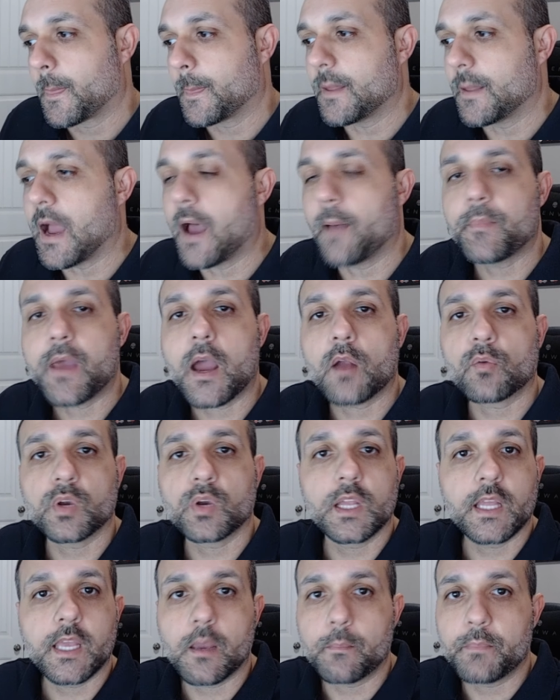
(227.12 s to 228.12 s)
I'm not
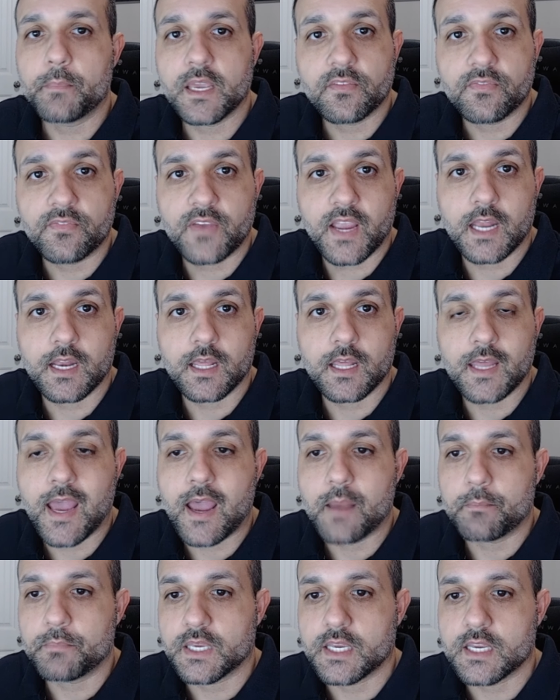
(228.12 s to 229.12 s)
really a big fan of
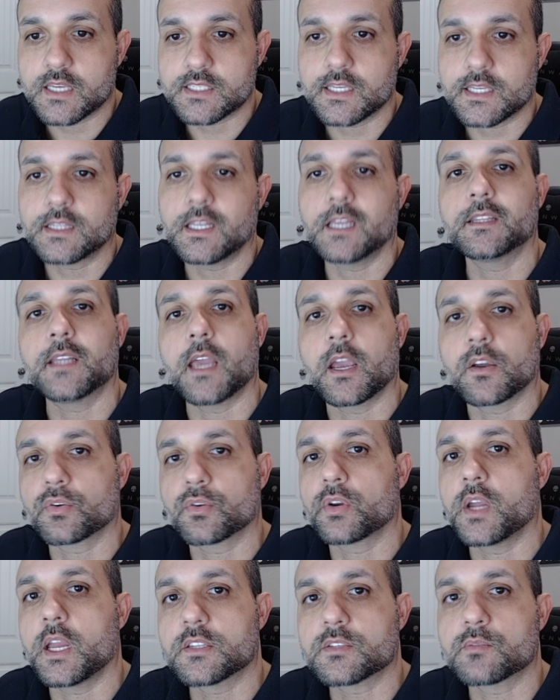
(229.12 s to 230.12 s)
that because I think that
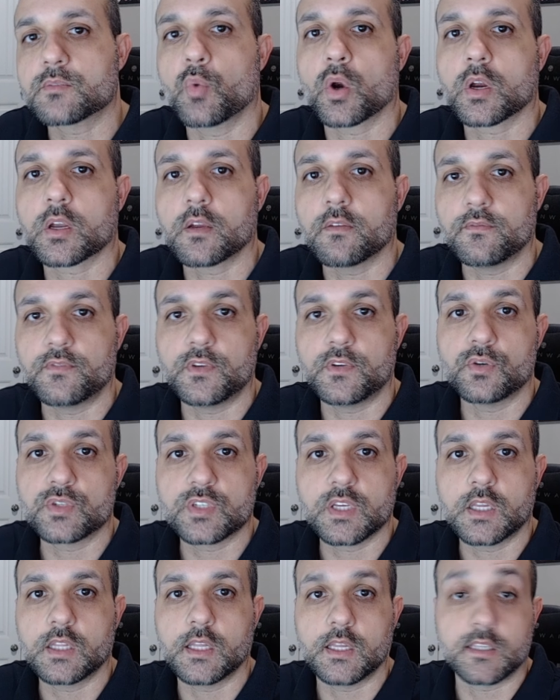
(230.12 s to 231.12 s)
creates more
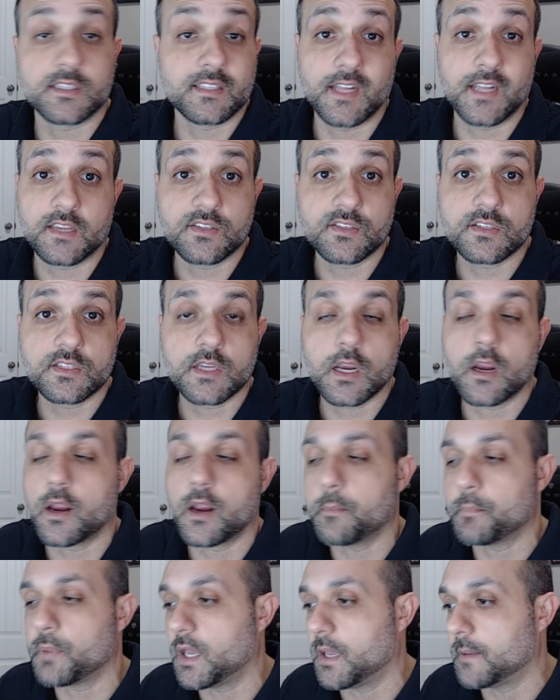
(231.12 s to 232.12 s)
confusion that's necessary,
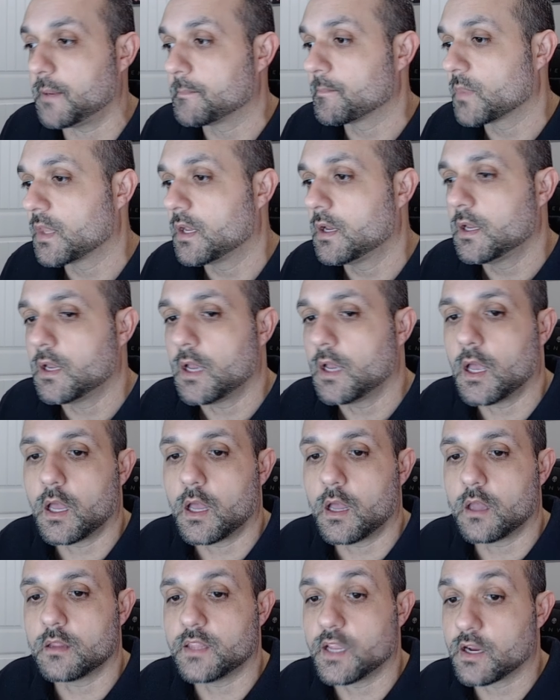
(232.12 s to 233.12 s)
but
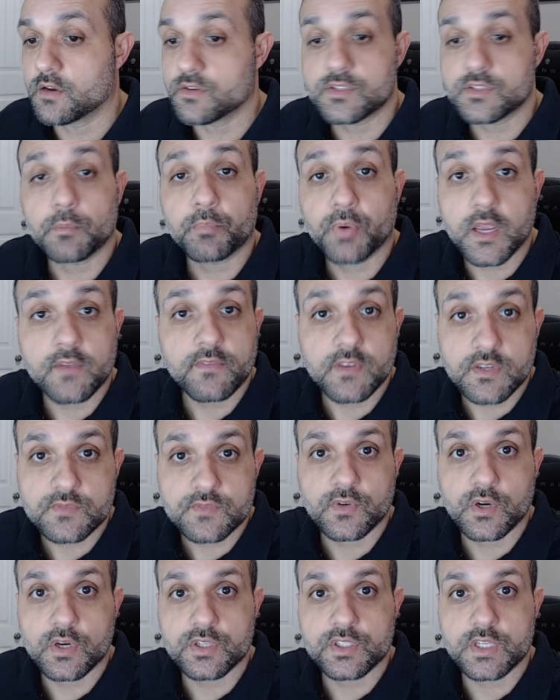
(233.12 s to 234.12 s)
there's the previous
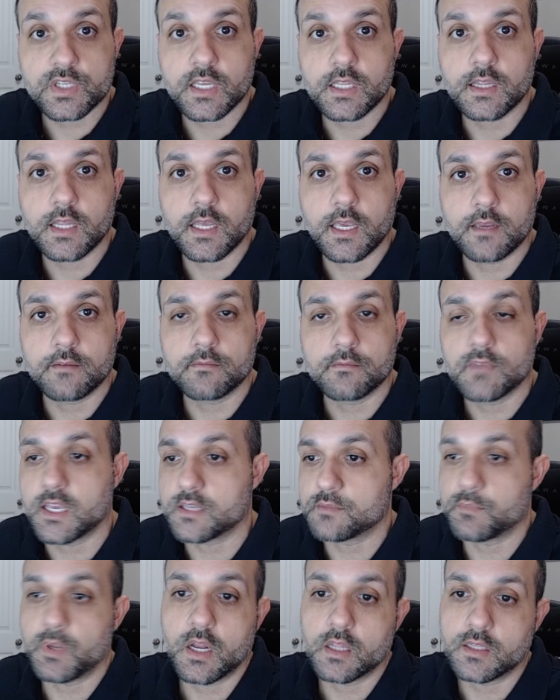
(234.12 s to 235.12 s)
version that
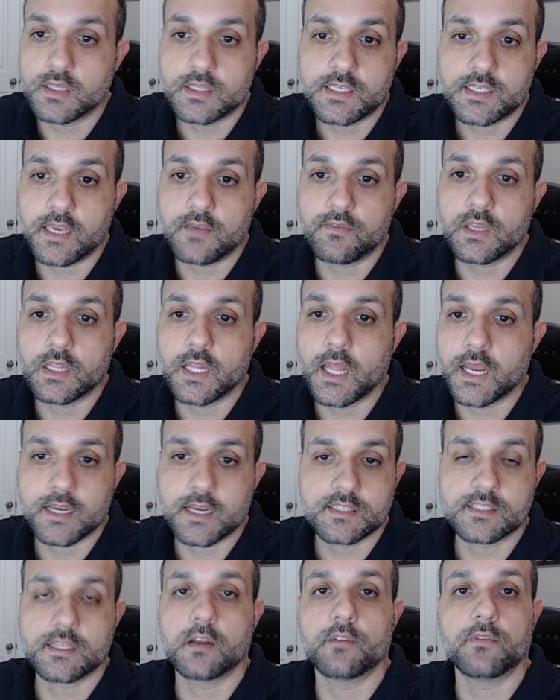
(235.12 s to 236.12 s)
has been on the TV, like I
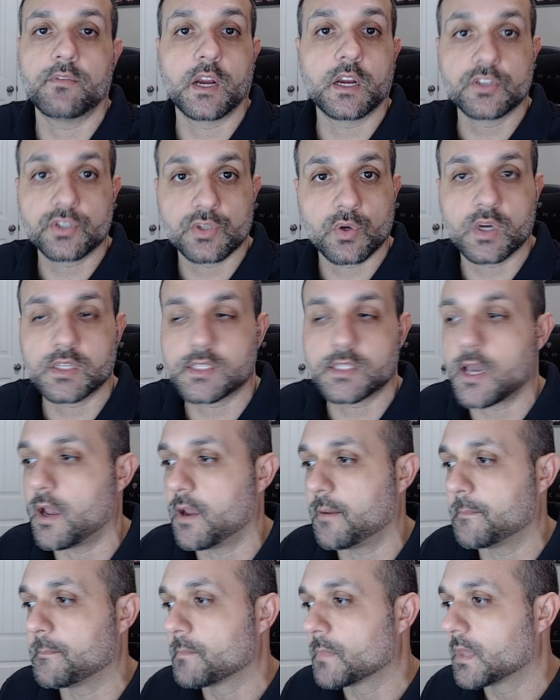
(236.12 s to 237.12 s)
said, a very short
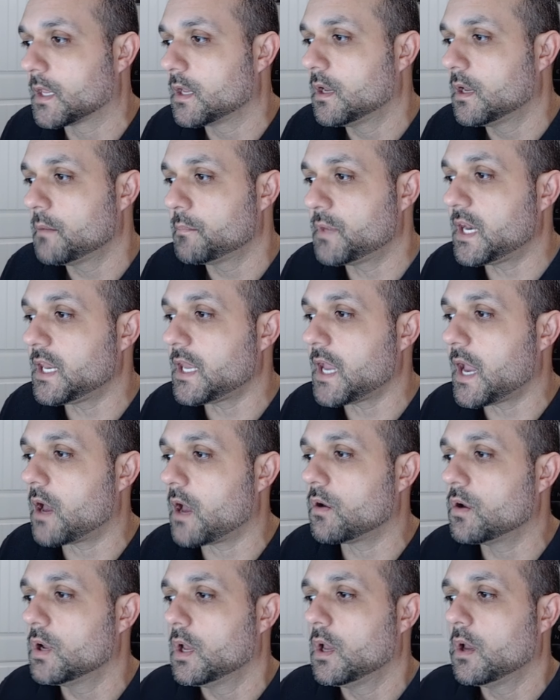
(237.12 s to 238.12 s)
time. But
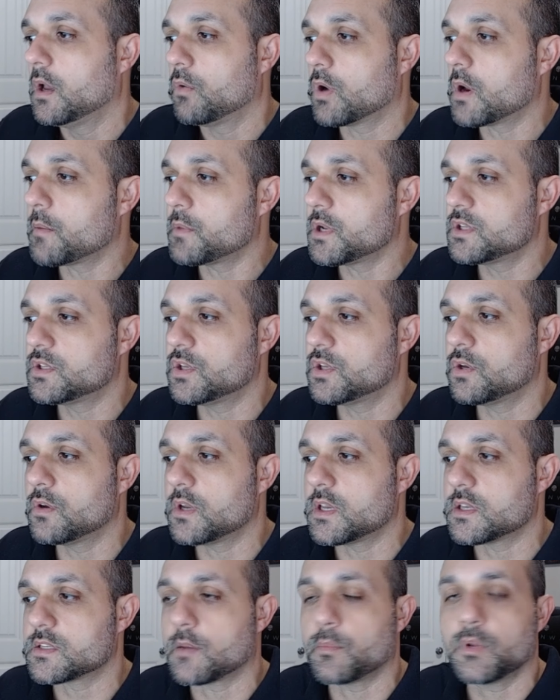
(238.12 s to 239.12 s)
anyhow, what I'm going to do
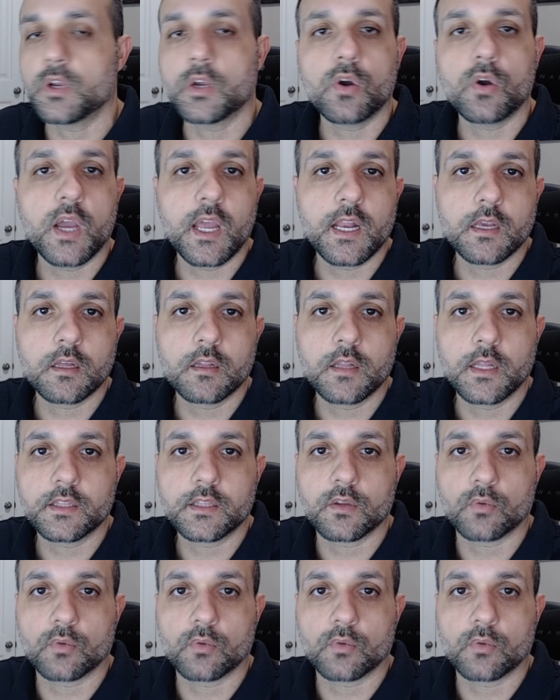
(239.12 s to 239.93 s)
is I'm going to go ahead and click the